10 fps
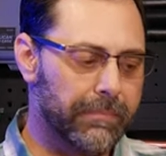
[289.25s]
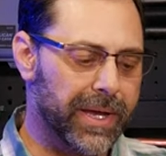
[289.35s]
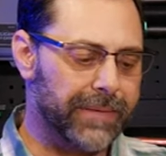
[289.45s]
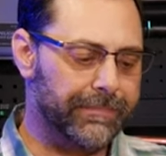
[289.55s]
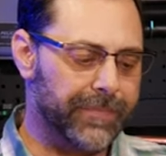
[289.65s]

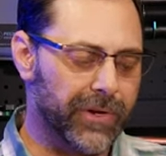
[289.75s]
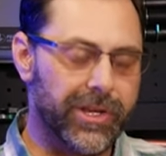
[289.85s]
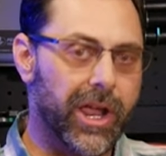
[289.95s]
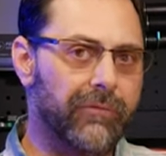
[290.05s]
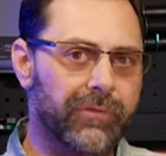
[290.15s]
but they're
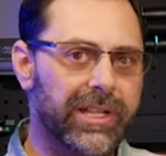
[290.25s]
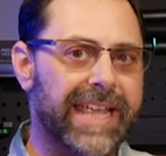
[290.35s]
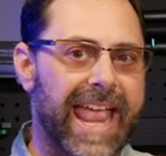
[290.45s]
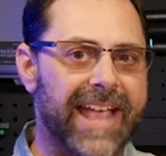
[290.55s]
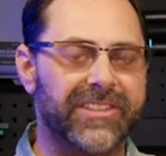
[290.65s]
not
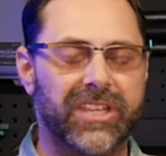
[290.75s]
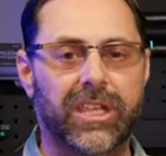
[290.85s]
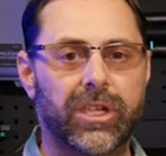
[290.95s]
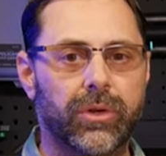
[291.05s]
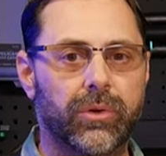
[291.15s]
really
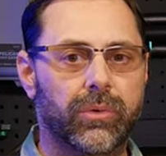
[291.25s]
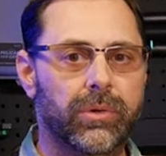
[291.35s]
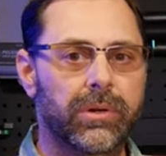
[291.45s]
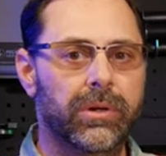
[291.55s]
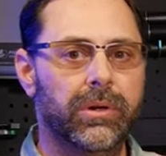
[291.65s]
asking you